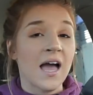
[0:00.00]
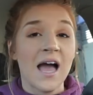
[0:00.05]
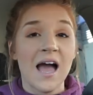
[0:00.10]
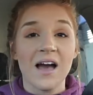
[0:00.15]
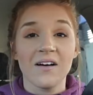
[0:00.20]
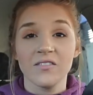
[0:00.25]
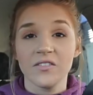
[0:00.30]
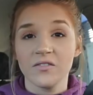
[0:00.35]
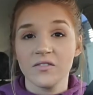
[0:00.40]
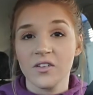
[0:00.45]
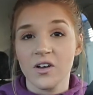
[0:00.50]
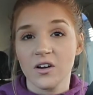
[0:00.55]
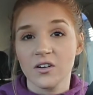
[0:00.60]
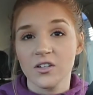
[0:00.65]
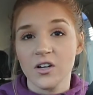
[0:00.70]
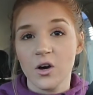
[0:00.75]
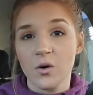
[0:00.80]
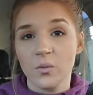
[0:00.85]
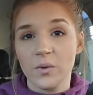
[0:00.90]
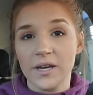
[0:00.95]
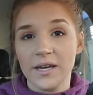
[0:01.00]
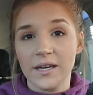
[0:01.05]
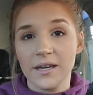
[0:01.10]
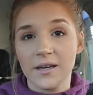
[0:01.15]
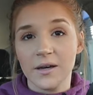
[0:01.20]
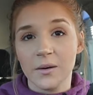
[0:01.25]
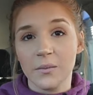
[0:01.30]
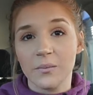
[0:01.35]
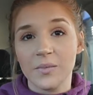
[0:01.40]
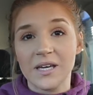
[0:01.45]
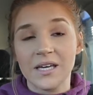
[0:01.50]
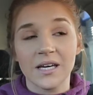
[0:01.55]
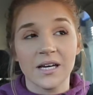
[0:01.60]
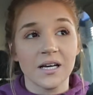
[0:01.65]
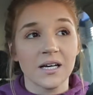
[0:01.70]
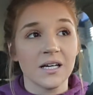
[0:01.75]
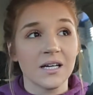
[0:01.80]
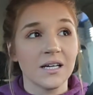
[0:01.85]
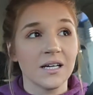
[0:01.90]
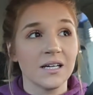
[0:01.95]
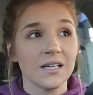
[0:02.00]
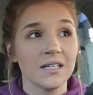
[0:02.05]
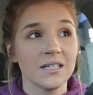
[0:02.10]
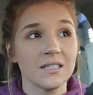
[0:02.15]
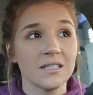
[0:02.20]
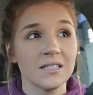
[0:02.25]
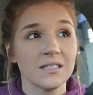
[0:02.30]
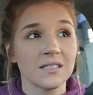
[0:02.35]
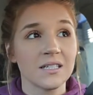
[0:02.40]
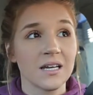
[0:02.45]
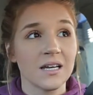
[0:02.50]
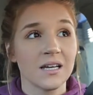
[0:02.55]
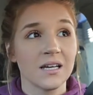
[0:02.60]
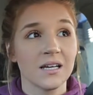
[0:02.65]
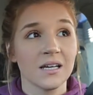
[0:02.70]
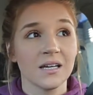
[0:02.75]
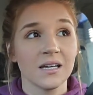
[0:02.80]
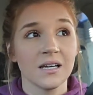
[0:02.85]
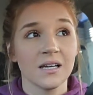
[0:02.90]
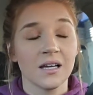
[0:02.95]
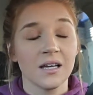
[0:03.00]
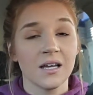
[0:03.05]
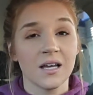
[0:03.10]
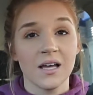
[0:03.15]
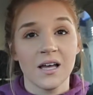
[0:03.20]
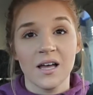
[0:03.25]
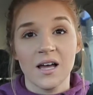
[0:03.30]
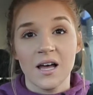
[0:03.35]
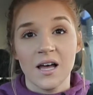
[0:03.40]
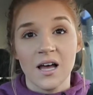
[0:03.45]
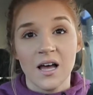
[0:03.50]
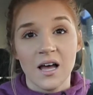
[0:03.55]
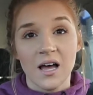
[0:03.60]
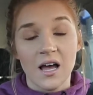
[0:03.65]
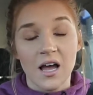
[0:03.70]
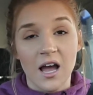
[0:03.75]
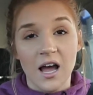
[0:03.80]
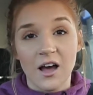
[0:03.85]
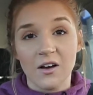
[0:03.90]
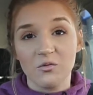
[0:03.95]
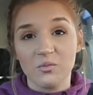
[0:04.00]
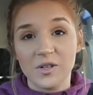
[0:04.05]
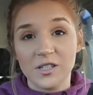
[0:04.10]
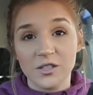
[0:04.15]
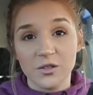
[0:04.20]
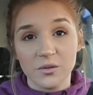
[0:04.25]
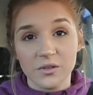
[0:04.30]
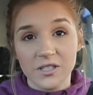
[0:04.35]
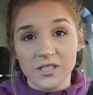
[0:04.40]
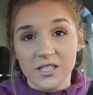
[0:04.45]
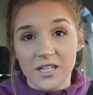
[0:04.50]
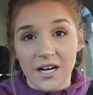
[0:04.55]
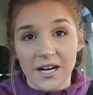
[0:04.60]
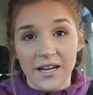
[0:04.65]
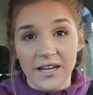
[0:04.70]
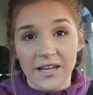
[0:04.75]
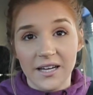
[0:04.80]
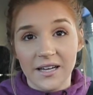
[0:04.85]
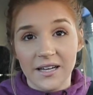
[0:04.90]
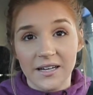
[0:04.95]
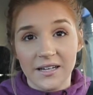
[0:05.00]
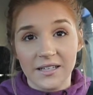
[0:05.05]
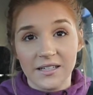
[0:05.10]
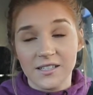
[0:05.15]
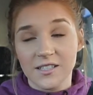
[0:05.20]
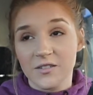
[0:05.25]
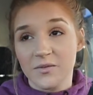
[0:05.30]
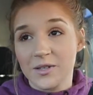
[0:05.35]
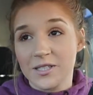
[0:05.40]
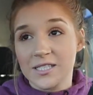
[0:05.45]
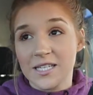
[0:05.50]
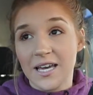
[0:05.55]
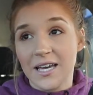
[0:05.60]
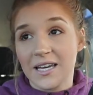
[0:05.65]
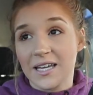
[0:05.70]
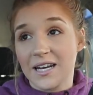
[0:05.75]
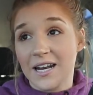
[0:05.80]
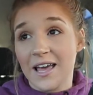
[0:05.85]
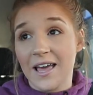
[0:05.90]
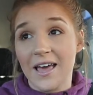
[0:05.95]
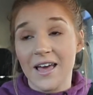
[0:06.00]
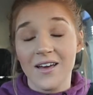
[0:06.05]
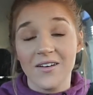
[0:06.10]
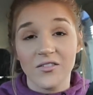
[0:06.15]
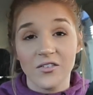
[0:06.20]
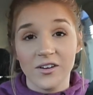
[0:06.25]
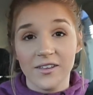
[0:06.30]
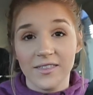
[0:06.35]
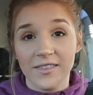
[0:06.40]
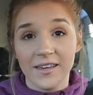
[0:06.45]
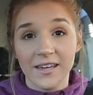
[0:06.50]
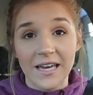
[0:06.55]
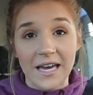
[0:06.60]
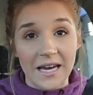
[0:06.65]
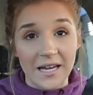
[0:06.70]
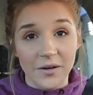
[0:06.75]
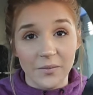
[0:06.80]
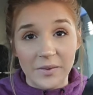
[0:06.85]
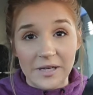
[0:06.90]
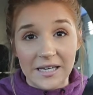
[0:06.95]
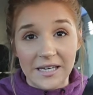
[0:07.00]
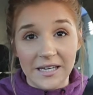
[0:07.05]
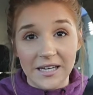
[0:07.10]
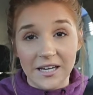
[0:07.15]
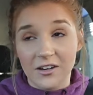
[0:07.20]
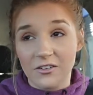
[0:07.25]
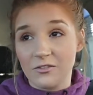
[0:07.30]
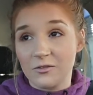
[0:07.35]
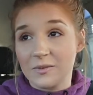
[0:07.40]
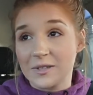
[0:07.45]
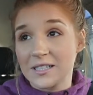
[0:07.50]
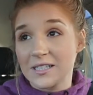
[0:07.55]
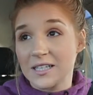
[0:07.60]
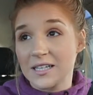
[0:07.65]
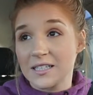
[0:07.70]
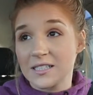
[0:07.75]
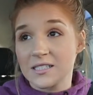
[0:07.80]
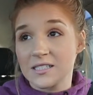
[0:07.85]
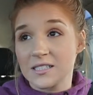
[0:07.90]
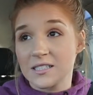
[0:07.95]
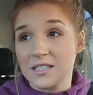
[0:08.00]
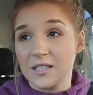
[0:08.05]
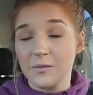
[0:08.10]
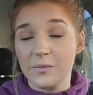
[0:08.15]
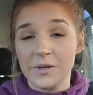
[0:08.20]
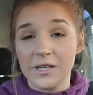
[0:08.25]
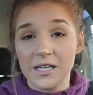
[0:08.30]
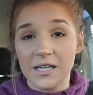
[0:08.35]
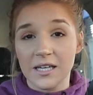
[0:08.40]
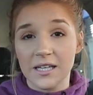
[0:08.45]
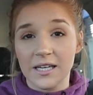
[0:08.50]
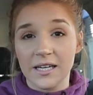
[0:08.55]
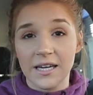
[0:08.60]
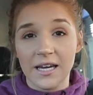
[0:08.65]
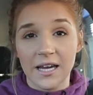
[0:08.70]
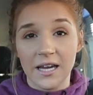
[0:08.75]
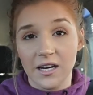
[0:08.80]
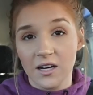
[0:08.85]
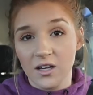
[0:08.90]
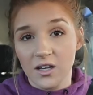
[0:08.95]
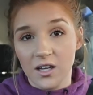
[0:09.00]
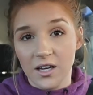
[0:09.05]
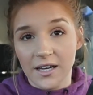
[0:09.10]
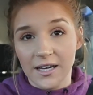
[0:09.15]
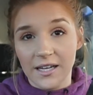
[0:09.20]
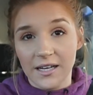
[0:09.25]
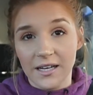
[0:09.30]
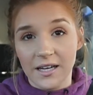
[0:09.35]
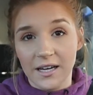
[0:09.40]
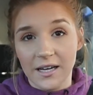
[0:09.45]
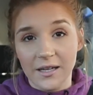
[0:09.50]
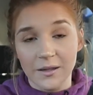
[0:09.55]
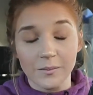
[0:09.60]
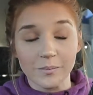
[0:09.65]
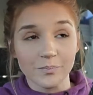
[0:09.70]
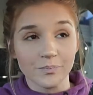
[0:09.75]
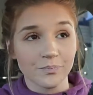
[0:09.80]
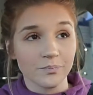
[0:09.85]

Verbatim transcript: I haven't vlogged all week because I've been doing a diet and it has been taking everything out of me. I've been like sleeping at like eight o'clock at night.